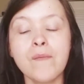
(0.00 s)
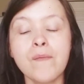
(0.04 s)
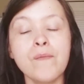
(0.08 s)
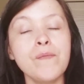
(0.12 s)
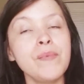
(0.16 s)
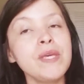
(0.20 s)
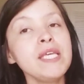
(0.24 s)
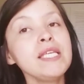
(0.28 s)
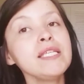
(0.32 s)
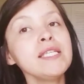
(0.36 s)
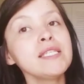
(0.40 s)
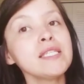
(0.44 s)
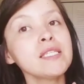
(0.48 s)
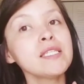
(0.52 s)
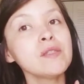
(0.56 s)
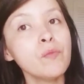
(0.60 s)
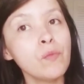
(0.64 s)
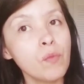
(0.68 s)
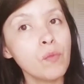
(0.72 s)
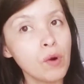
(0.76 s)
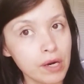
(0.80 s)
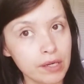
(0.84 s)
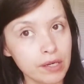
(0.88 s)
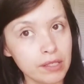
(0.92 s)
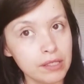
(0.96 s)
Be
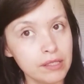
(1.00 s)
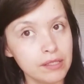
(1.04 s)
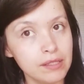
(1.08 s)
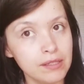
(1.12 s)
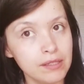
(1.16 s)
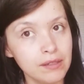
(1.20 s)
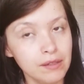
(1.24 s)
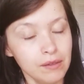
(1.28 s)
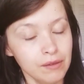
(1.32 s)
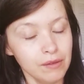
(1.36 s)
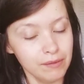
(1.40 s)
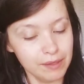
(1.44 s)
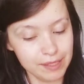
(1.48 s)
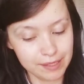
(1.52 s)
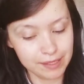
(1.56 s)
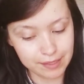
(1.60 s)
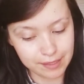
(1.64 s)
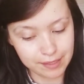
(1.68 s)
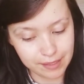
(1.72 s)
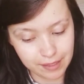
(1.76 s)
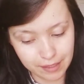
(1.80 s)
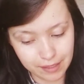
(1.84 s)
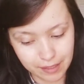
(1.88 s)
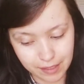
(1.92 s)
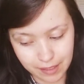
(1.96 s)
smart when
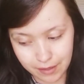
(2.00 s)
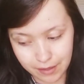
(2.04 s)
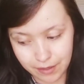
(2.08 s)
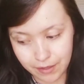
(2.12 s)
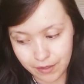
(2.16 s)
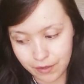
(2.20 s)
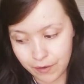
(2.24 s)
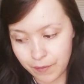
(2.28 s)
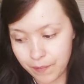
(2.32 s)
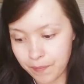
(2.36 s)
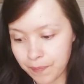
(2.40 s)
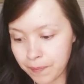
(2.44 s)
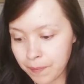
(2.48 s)
studying though,